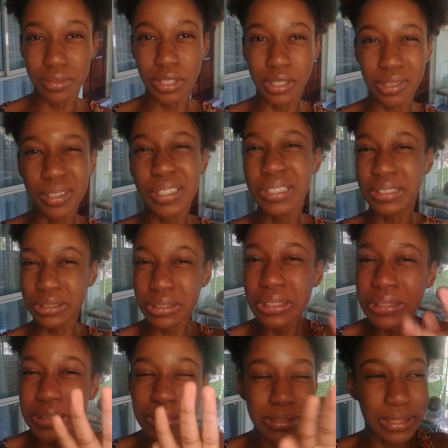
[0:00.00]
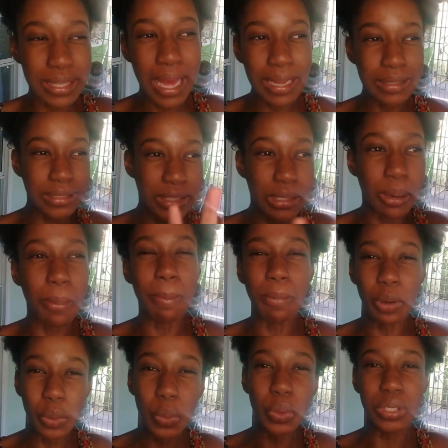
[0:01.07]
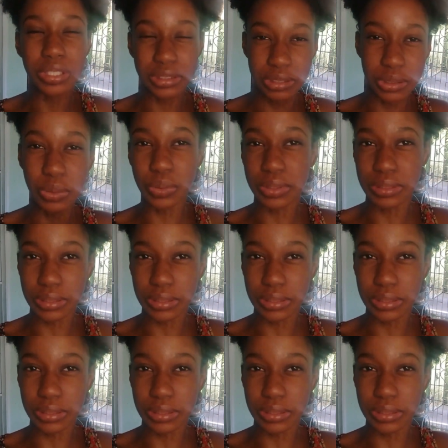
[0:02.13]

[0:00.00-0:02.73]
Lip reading: into that mood to do